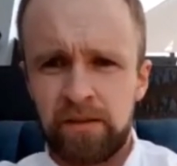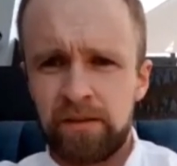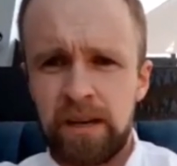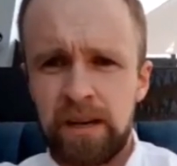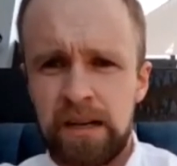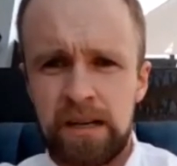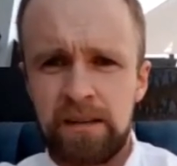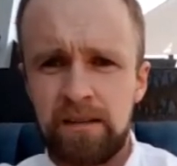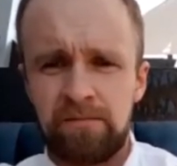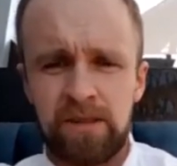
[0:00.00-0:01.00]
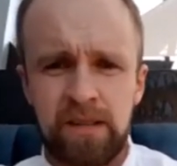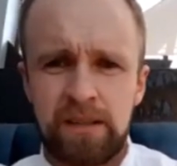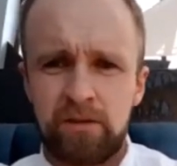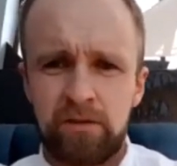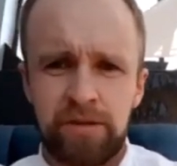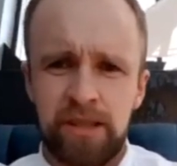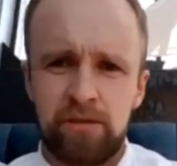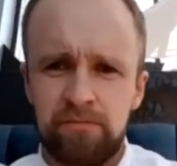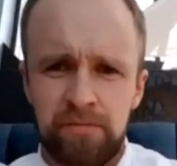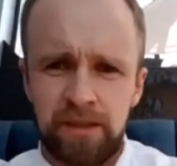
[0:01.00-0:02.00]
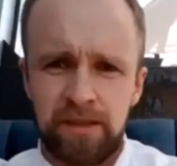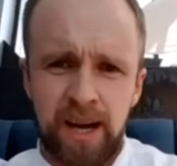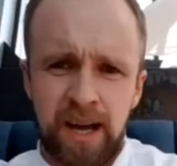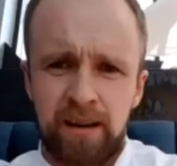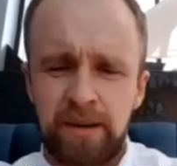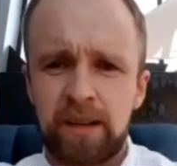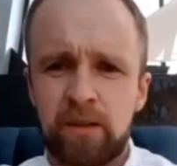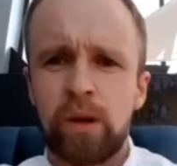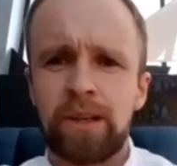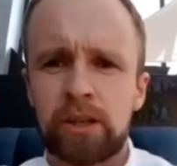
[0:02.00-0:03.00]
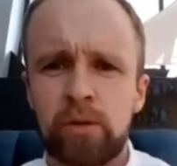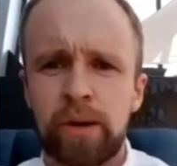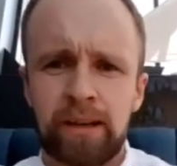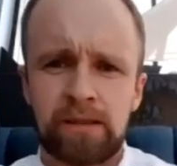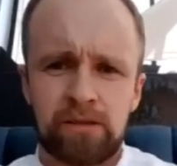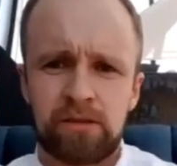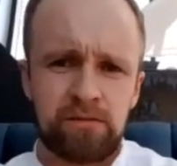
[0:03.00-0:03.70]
No, you don't need to. You can. I mean, it'll wilt it quicker, so...